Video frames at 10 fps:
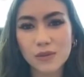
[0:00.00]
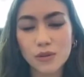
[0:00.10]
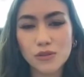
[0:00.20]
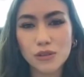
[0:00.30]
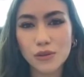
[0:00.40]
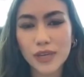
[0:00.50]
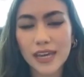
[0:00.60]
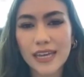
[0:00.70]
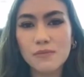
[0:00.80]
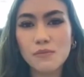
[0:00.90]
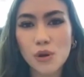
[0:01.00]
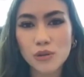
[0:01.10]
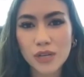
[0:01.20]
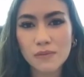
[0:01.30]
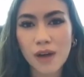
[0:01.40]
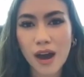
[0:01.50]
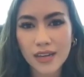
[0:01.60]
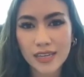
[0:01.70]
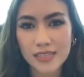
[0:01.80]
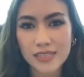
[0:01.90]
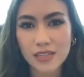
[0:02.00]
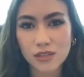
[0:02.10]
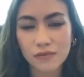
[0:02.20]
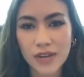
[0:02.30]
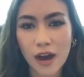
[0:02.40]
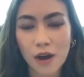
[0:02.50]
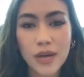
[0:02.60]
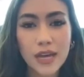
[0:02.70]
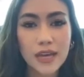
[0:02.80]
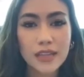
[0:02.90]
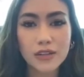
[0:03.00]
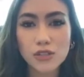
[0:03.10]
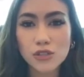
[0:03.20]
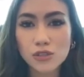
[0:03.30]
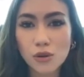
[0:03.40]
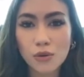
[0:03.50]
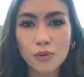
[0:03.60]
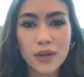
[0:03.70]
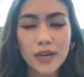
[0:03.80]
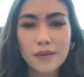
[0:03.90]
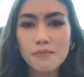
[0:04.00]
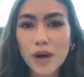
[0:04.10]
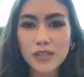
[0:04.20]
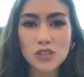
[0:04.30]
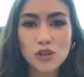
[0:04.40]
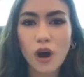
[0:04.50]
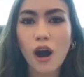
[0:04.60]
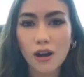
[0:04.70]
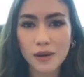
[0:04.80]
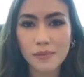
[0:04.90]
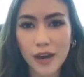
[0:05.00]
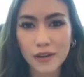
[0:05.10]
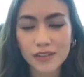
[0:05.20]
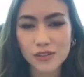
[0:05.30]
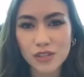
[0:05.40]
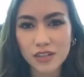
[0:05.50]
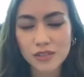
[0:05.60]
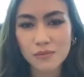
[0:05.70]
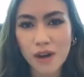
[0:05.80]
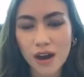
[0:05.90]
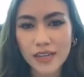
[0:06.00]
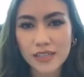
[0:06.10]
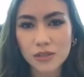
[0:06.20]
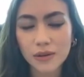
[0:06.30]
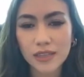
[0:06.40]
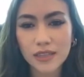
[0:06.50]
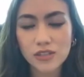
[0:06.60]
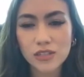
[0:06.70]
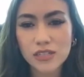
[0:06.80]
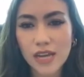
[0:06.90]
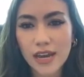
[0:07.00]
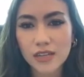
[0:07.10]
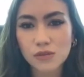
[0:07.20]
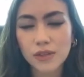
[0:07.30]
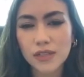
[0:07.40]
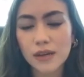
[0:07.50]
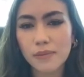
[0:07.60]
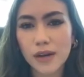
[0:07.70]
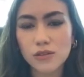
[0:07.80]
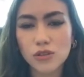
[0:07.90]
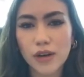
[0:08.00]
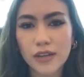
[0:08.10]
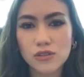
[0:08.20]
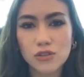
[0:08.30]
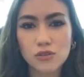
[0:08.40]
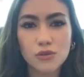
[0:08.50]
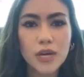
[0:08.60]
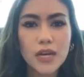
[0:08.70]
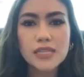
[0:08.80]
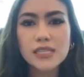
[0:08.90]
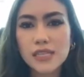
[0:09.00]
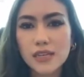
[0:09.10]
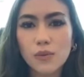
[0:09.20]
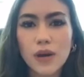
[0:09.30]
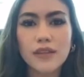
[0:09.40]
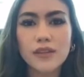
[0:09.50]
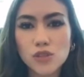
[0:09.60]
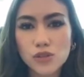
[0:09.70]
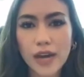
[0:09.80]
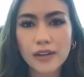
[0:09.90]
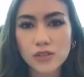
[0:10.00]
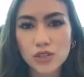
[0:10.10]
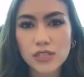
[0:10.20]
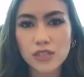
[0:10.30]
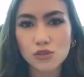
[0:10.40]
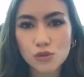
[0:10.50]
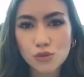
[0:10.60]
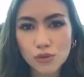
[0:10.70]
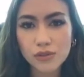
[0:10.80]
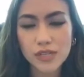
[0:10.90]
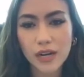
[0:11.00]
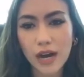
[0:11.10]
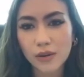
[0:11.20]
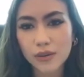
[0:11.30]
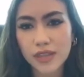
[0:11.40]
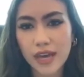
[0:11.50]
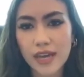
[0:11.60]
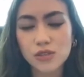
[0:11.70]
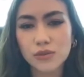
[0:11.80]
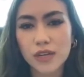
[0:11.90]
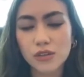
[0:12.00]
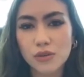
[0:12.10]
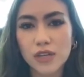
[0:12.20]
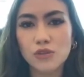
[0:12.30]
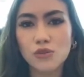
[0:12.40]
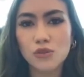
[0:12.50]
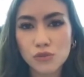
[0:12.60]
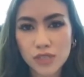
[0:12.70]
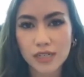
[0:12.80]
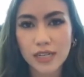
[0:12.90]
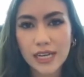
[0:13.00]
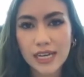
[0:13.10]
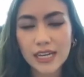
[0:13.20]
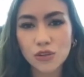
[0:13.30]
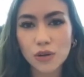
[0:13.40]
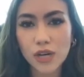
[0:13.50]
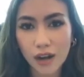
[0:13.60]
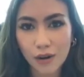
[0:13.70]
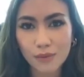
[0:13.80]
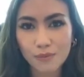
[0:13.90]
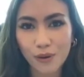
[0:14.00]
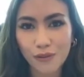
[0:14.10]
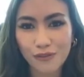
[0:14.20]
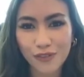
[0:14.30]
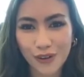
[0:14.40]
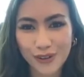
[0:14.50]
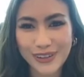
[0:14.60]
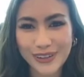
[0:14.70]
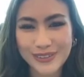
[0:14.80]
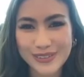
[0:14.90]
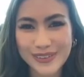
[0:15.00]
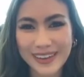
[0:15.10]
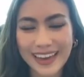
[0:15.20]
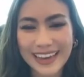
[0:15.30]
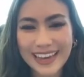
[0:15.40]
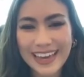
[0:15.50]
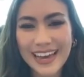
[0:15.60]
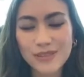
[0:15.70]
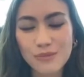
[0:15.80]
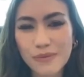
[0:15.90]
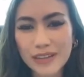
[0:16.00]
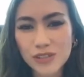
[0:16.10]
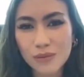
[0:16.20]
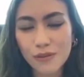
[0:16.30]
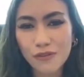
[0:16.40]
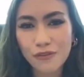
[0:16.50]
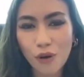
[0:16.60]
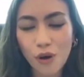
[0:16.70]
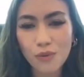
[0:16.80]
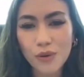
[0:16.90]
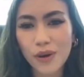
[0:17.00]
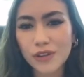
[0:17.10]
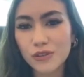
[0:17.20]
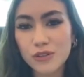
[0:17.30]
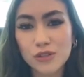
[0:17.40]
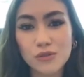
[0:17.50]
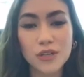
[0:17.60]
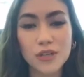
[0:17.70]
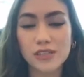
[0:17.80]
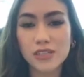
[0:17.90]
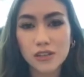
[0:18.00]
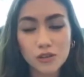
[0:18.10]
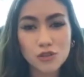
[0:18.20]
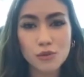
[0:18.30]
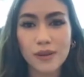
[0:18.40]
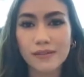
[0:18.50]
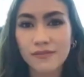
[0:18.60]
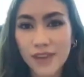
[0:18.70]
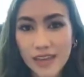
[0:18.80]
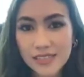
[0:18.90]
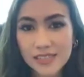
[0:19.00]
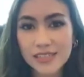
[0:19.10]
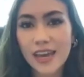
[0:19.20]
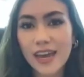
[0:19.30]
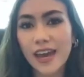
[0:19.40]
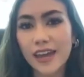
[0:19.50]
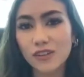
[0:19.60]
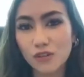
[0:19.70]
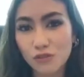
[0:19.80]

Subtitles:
And we're also looking at emerging markets as of now. There is so much talk about uncertain markets. So I think today is really about trying to see what other strategies and tools are out there so that you can use it in your current portfolios. Okay. As we mentioned before, we want you to continue to invest and